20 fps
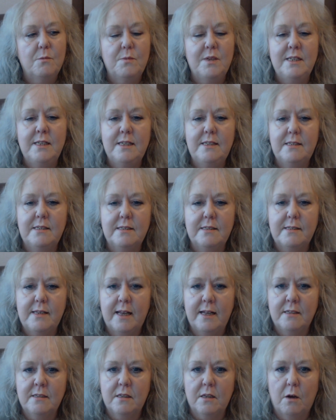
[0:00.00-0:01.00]
we need to
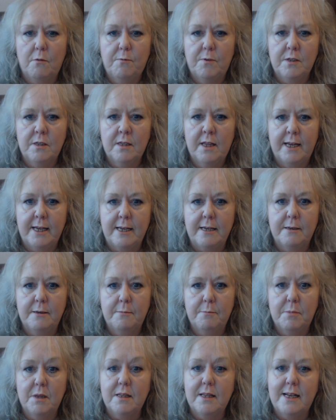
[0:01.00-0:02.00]
send love and light.
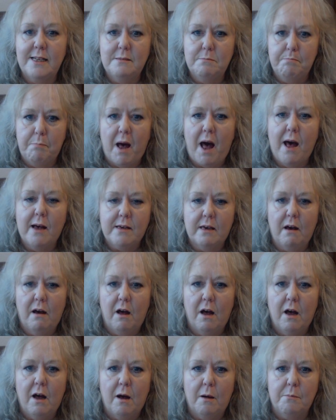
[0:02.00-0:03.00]
But let's back
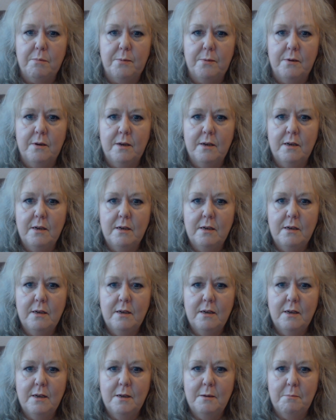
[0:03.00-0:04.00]
it up
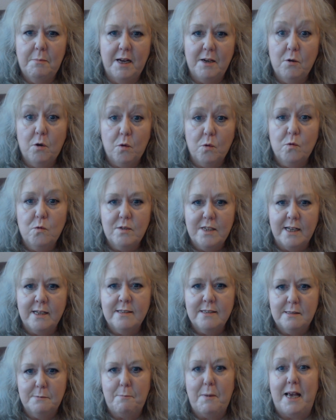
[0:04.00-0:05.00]
by
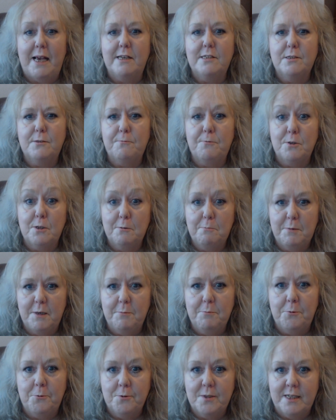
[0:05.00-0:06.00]
holding space for the
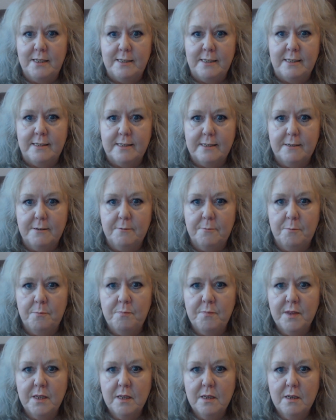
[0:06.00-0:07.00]
people that need it.
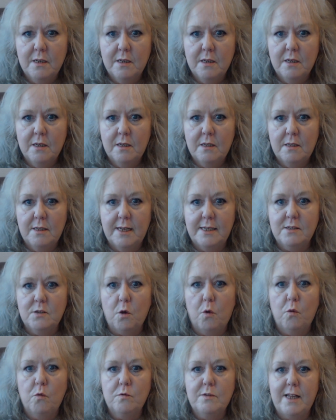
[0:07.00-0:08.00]
Let's
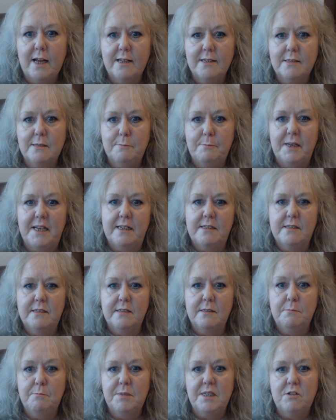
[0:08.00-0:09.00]
hold that
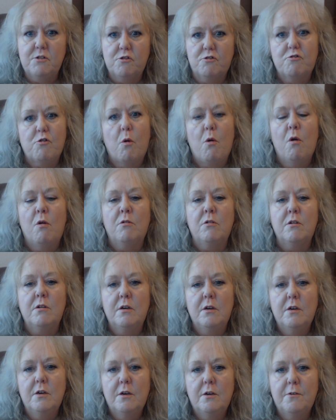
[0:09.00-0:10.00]
space and be
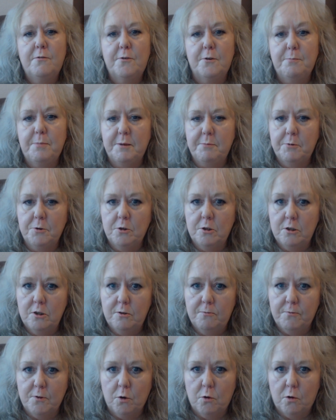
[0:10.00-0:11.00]
strong for people who
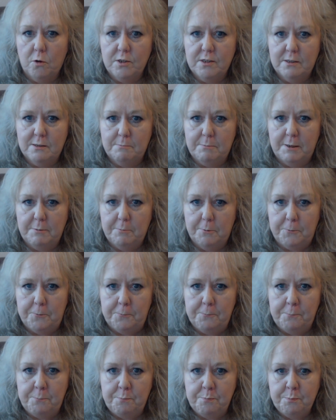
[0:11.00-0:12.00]
have lost
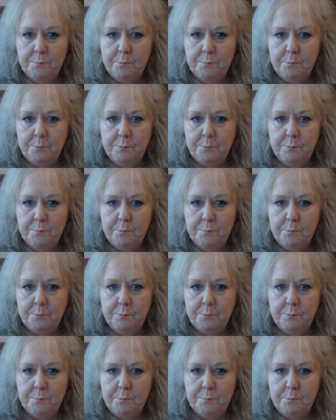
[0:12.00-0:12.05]
people,